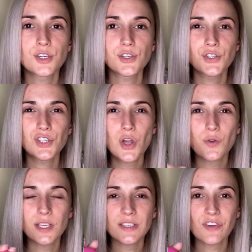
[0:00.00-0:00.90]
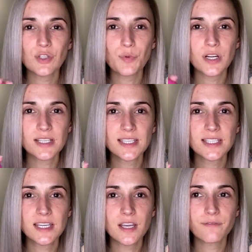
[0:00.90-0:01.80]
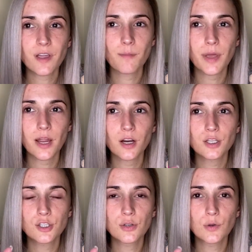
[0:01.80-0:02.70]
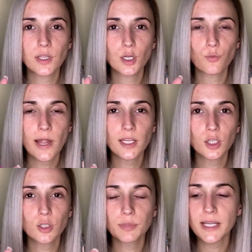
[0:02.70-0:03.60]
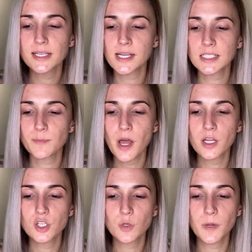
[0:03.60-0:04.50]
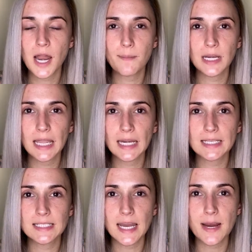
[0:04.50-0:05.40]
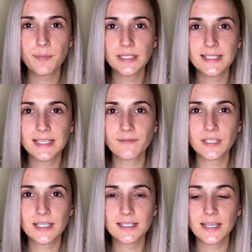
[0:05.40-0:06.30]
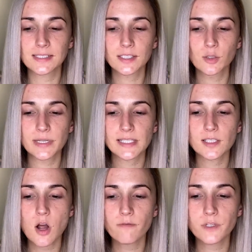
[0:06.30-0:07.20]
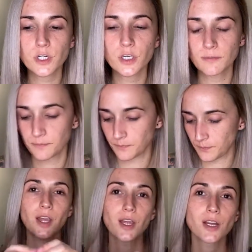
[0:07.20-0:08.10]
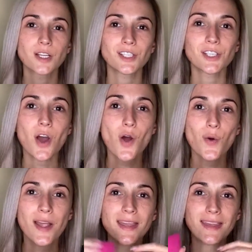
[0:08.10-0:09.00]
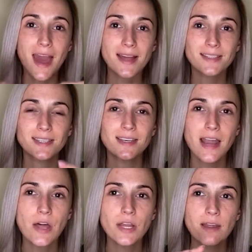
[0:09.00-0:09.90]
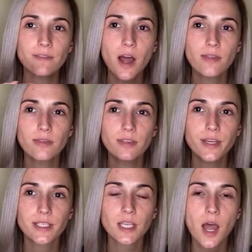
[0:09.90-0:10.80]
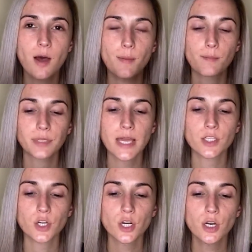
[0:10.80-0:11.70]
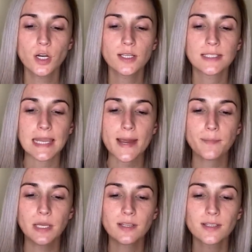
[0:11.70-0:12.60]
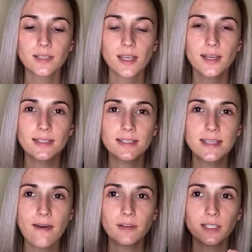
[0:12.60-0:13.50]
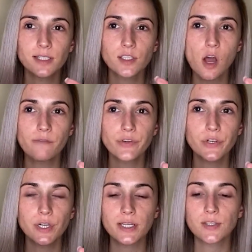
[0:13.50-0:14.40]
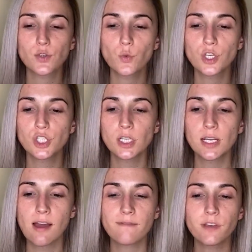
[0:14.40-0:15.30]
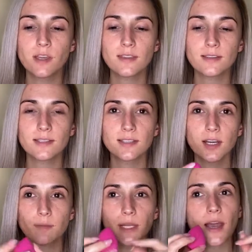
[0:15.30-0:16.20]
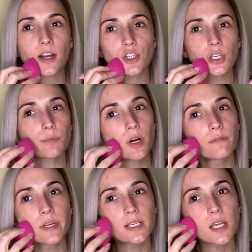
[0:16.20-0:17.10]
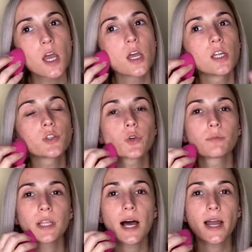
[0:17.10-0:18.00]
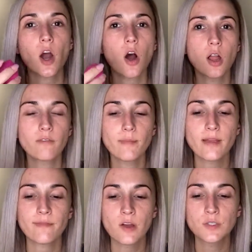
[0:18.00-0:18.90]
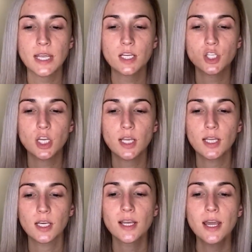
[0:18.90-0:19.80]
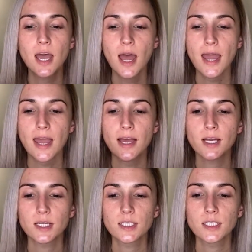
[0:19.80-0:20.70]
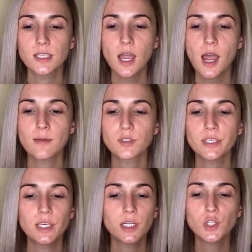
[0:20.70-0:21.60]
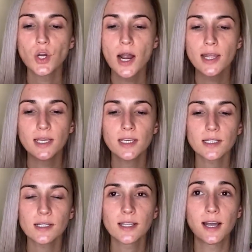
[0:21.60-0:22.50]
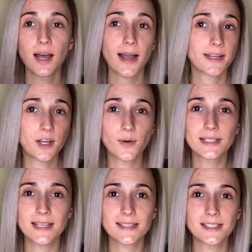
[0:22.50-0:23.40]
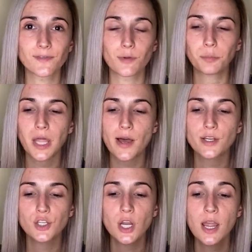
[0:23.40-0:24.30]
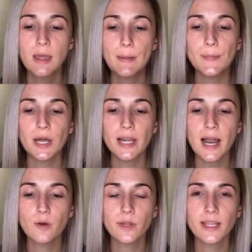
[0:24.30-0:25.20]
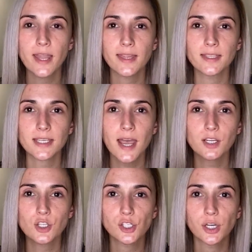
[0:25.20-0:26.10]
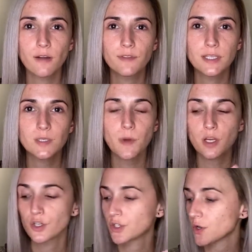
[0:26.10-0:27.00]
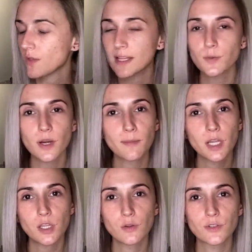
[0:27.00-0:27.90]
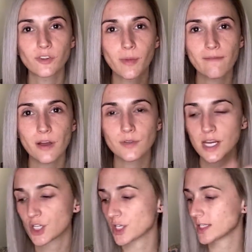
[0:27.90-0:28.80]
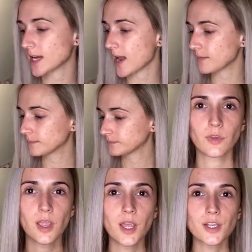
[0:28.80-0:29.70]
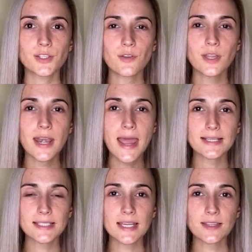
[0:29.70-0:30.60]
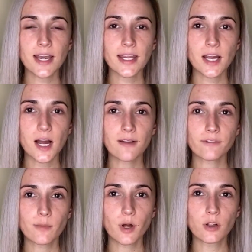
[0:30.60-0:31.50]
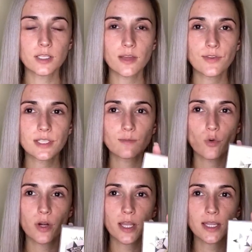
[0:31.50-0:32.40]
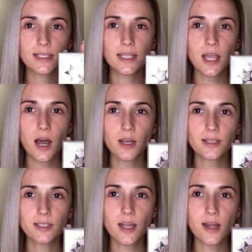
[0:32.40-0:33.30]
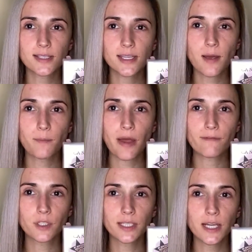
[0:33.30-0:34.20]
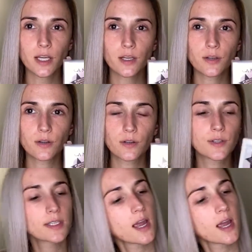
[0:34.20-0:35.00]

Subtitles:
So this feels pretty stiff compared to the regular blending sponge, but I'm gonna get it damp and see if it doesn't get a little bit softer. So yes, now that I've gotten this blender dampened, it is definitely softer, it's squishy. I feel like this is gonna be actually perfect to apply all of my foundation, and I'm just gonna try it. I know it says it's for blush, but I really like the texture of this sponge, so that's what I'm gonna use for my foundation today. So the next thing that I got from Ulta this morning is the Anastasia Beverly Hills